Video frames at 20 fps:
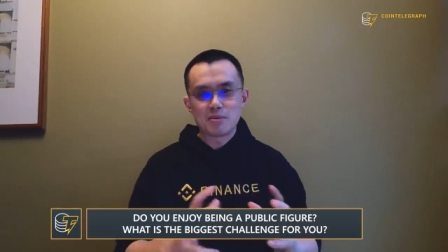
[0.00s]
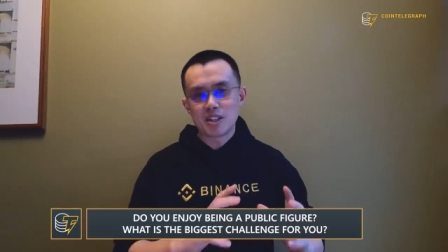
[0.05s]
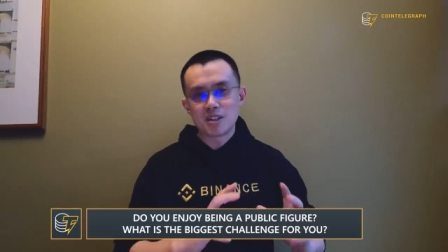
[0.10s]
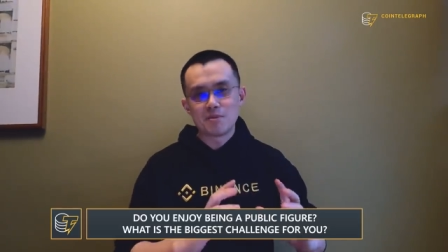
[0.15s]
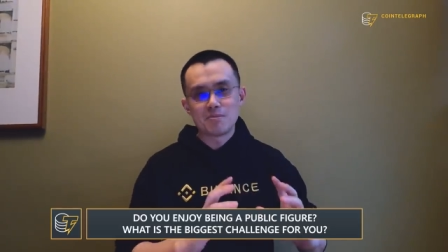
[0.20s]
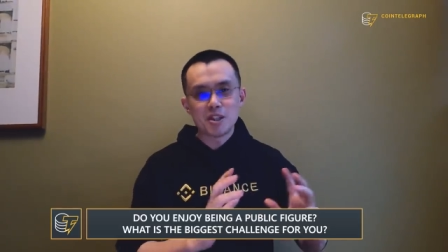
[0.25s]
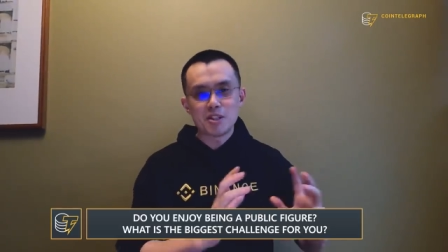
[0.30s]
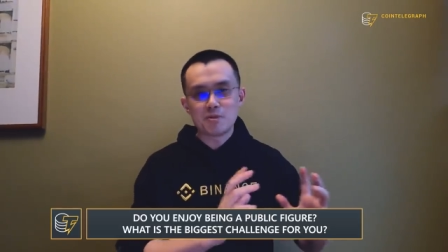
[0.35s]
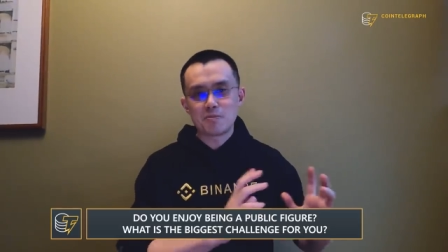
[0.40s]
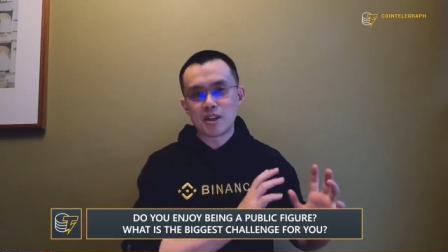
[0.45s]

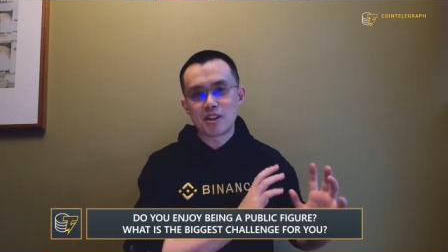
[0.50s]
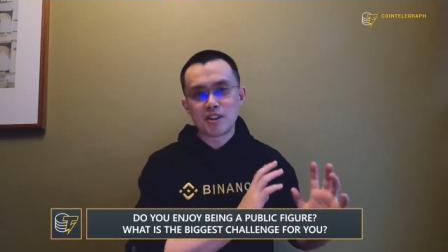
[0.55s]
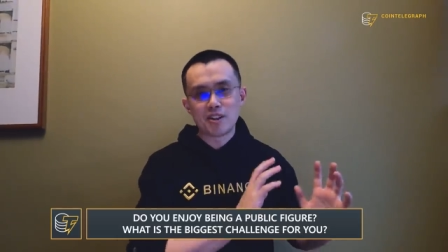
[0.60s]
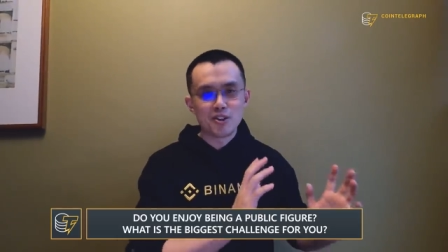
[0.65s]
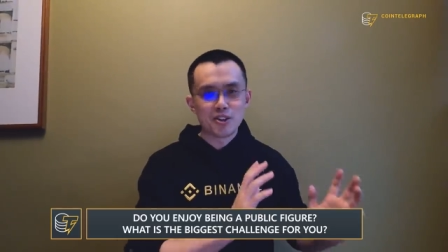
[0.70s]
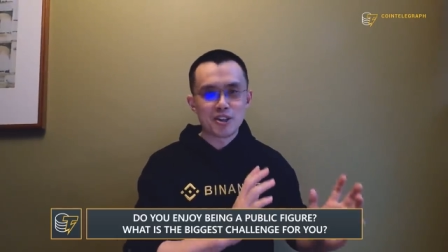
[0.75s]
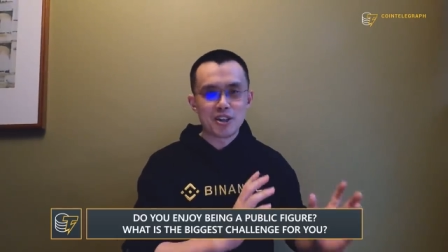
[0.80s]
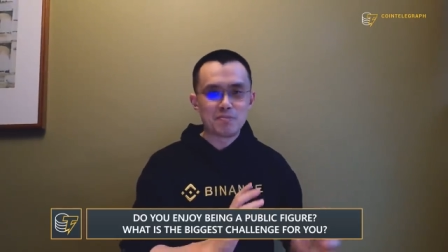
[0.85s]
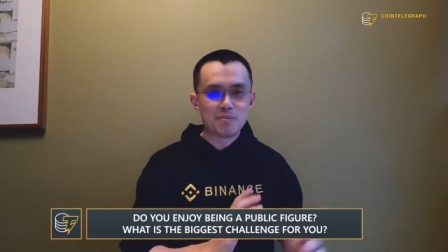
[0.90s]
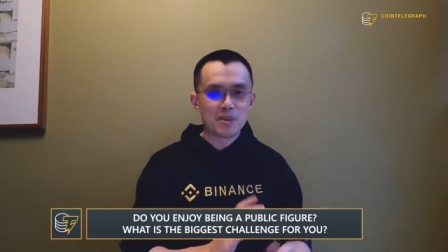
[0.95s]
they're, much
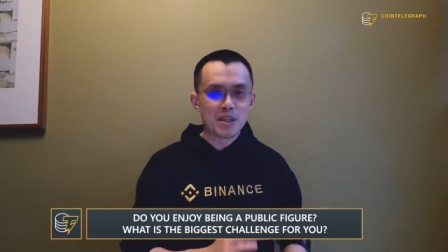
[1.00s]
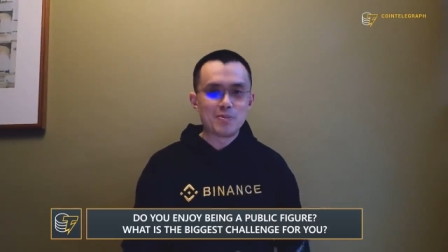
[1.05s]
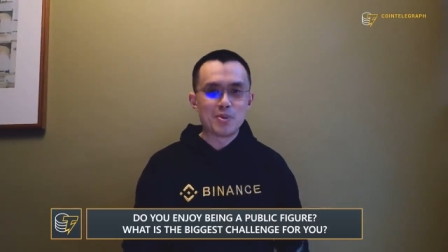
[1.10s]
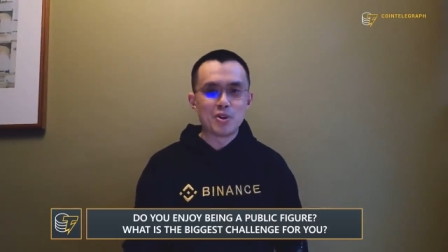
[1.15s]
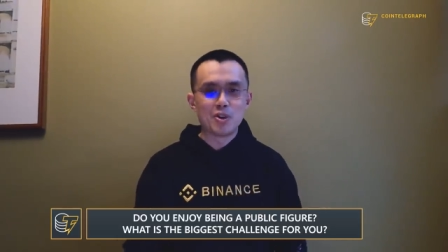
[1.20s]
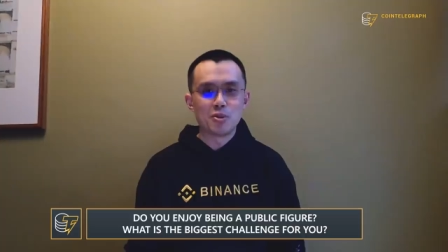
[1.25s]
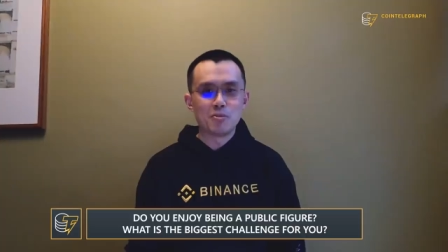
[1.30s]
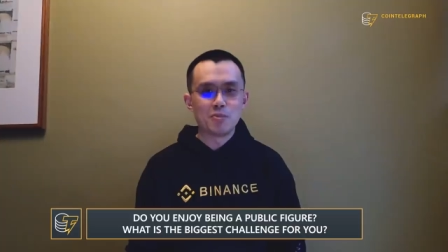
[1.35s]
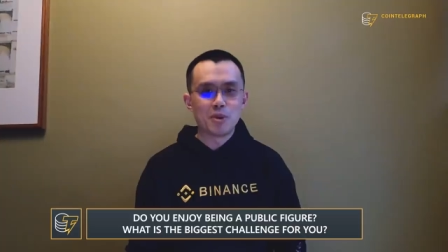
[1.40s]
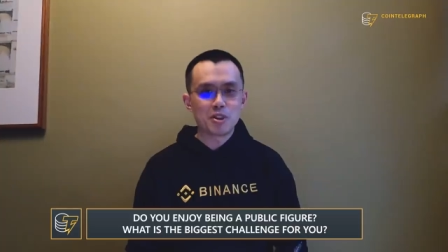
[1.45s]
better looking
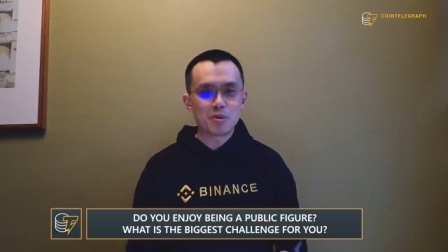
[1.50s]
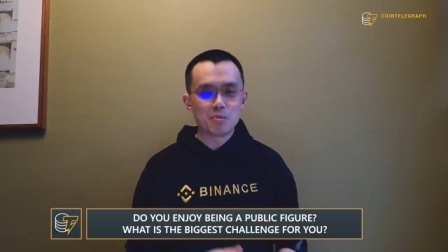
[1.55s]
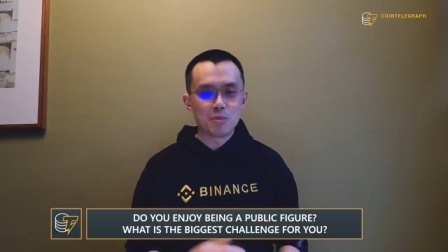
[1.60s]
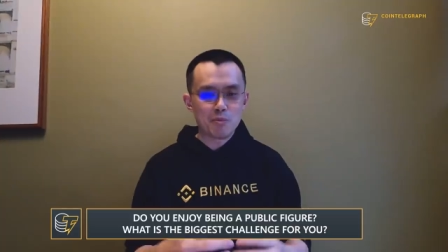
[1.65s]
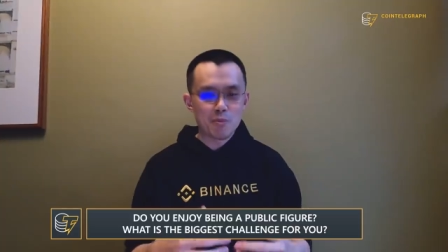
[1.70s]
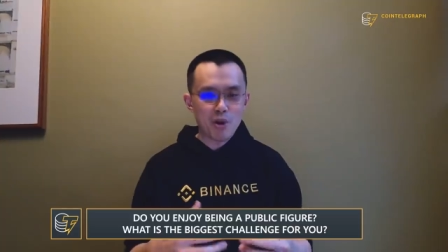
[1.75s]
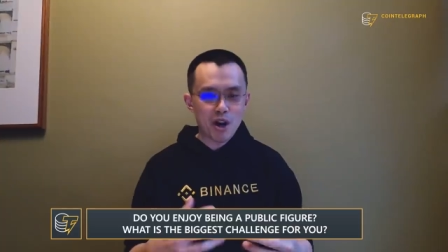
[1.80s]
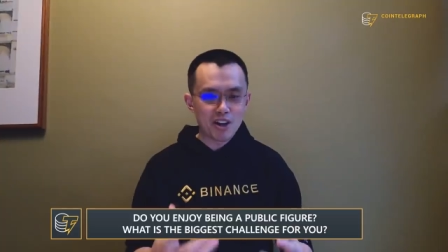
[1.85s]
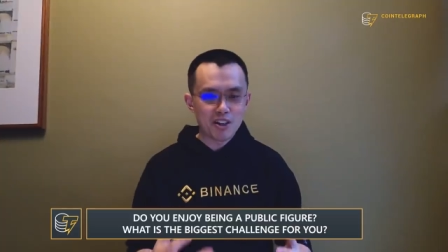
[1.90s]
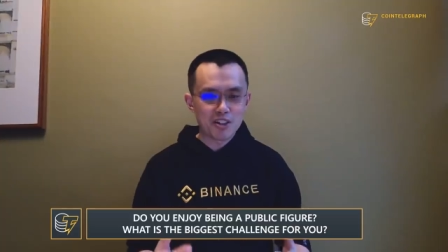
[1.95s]
people, much
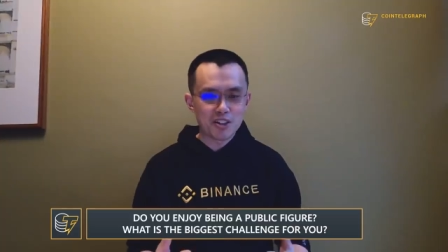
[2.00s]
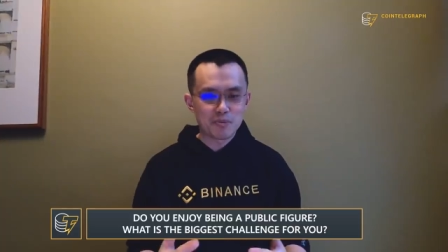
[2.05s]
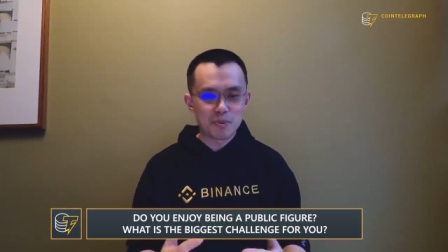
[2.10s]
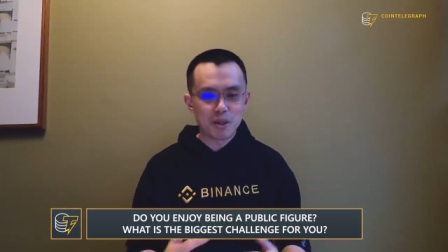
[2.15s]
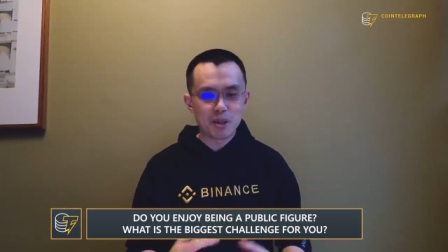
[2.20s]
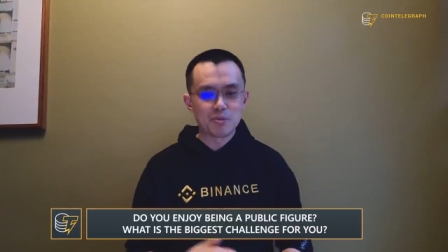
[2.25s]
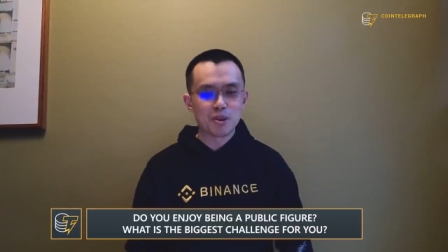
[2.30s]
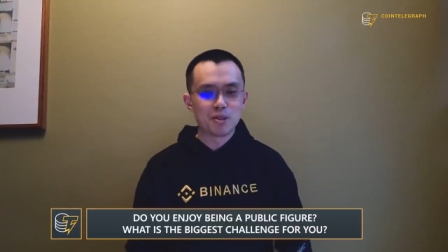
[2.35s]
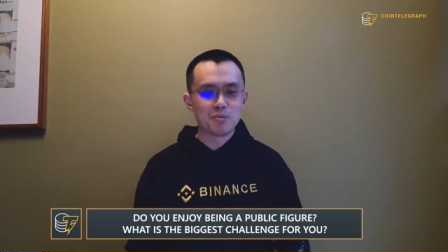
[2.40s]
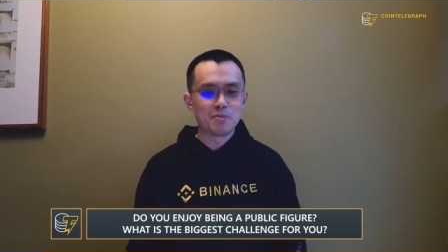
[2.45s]
more
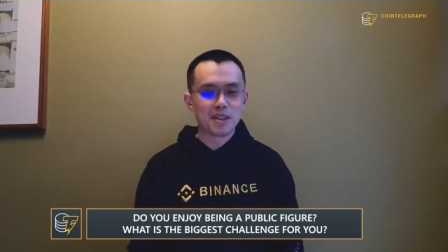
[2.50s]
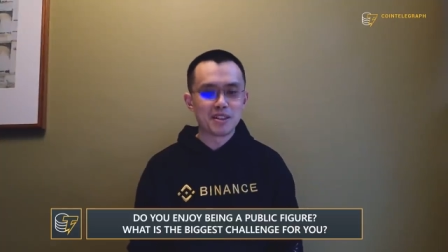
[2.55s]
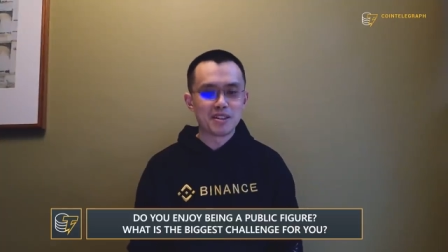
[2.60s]
polished people.